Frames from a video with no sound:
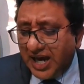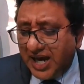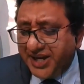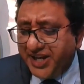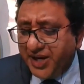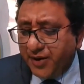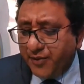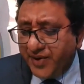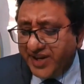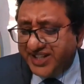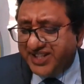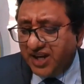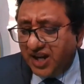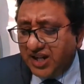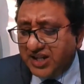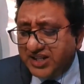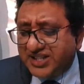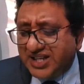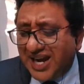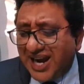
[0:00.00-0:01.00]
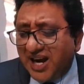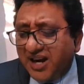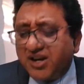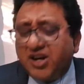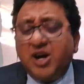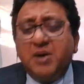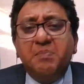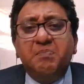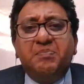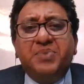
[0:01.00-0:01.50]
and the results are
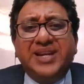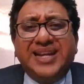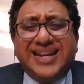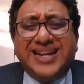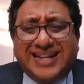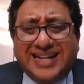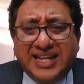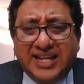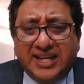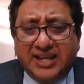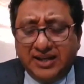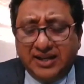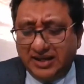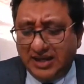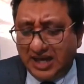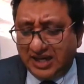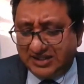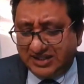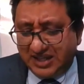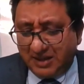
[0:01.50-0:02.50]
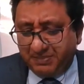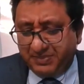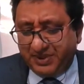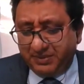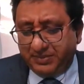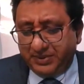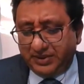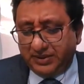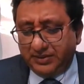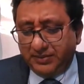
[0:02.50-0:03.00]
completely
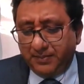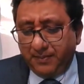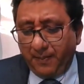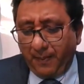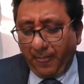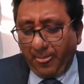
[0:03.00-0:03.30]
acceptable."